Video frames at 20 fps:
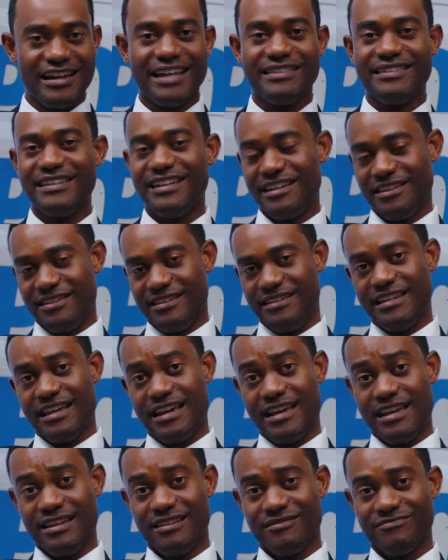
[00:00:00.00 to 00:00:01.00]
At the end of the
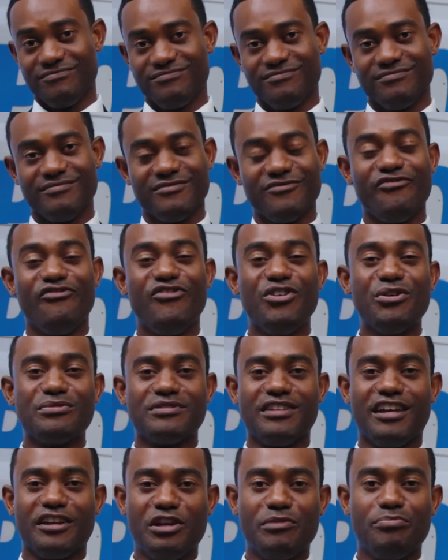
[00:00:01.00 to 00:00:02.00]
day, feels
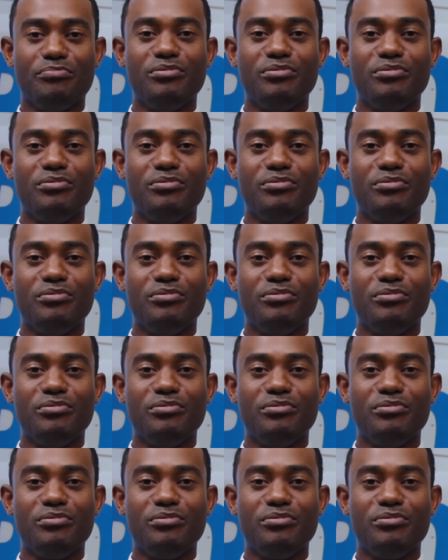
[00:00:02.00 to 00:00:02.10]
like you're